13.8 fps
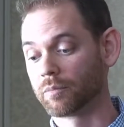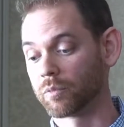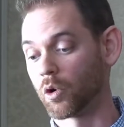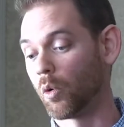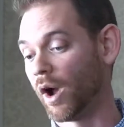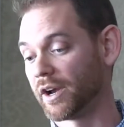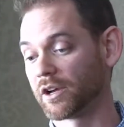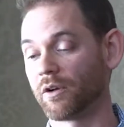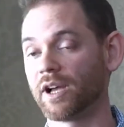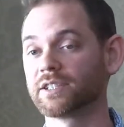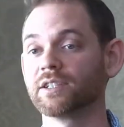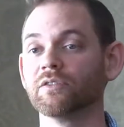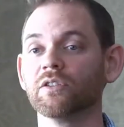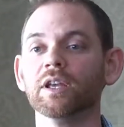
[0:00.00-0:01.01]
quite
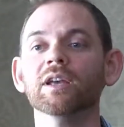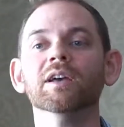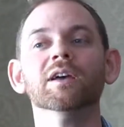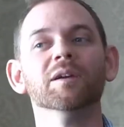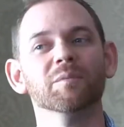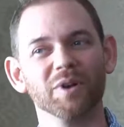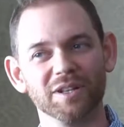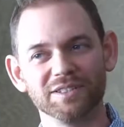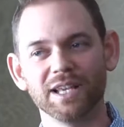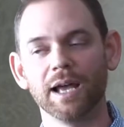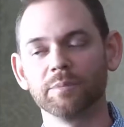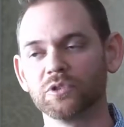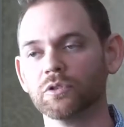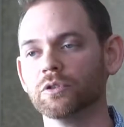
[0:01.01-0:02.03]
aggressively, but it's
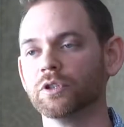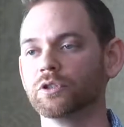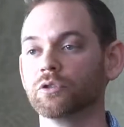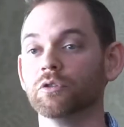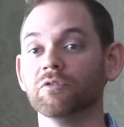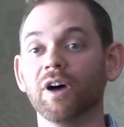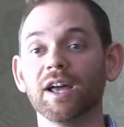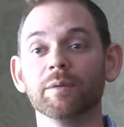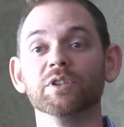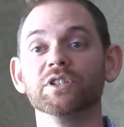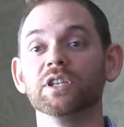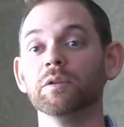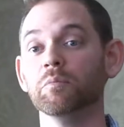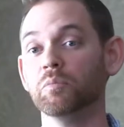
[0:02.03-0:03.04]
absolutely true. Vitamin
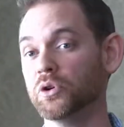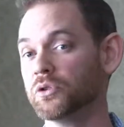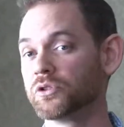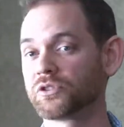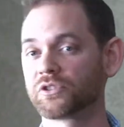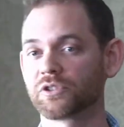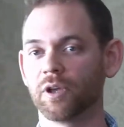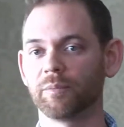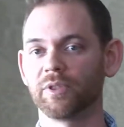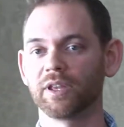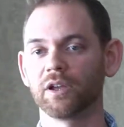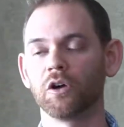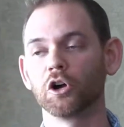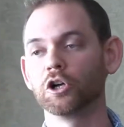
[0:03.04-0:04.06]
C boosts
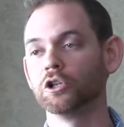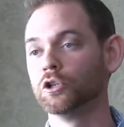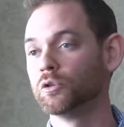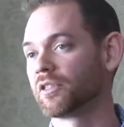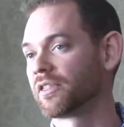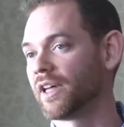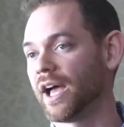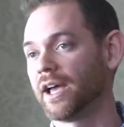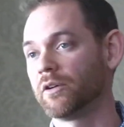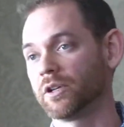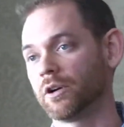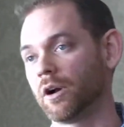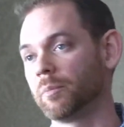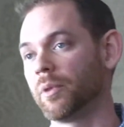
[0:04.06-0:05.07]
something called glutathione
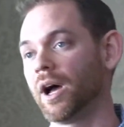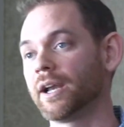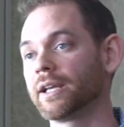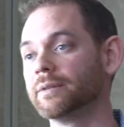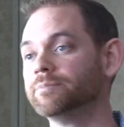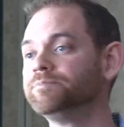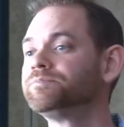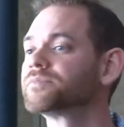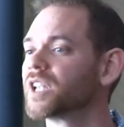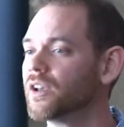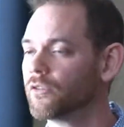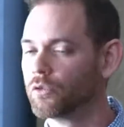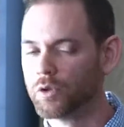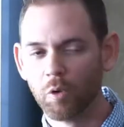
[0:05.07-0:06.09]
in our body.
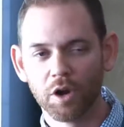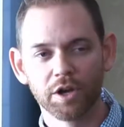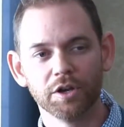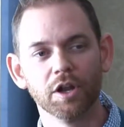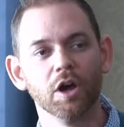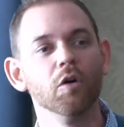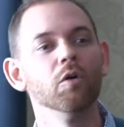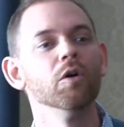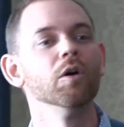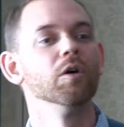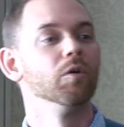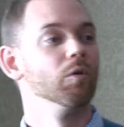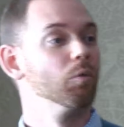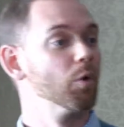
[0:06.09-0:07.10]
If we want to know
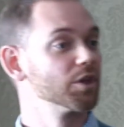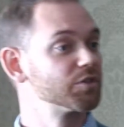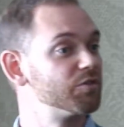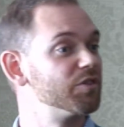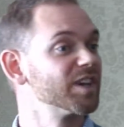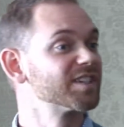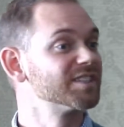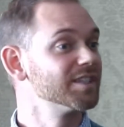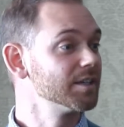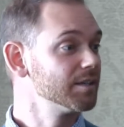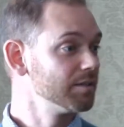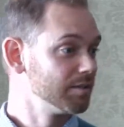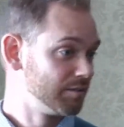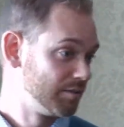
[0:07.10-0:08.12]
what's
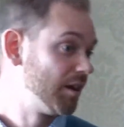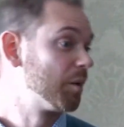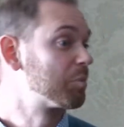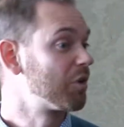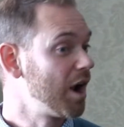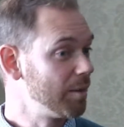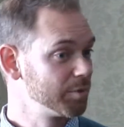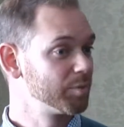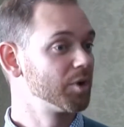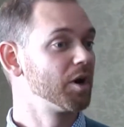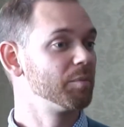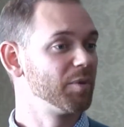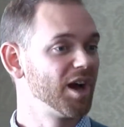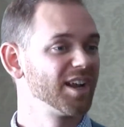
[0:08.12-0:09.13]
fixing a problem in
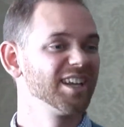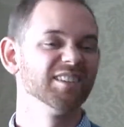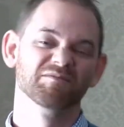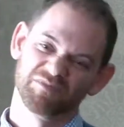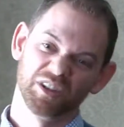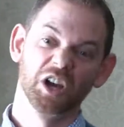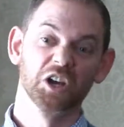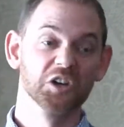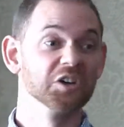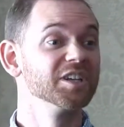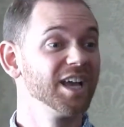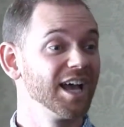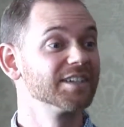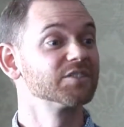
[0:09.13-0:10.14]
our body, a
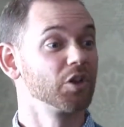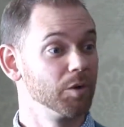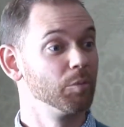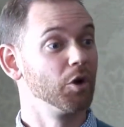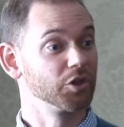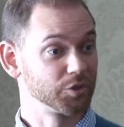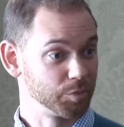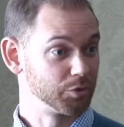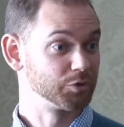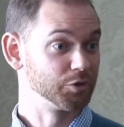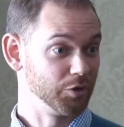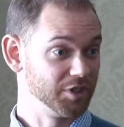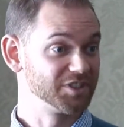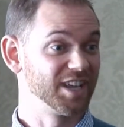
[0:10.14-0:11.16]
good guess on a multiple
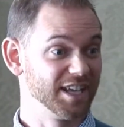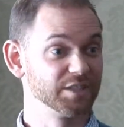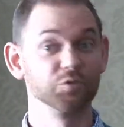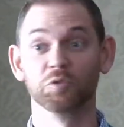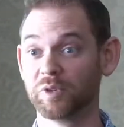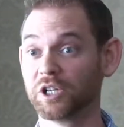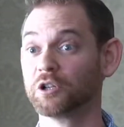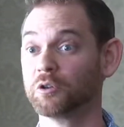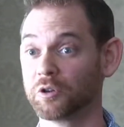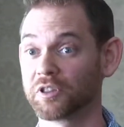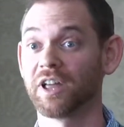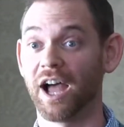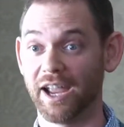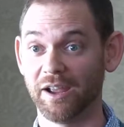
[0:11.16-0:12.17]
choice test would be
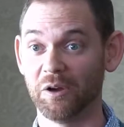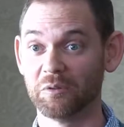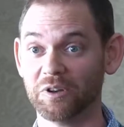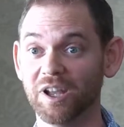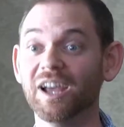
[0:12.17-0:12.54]
glutathione.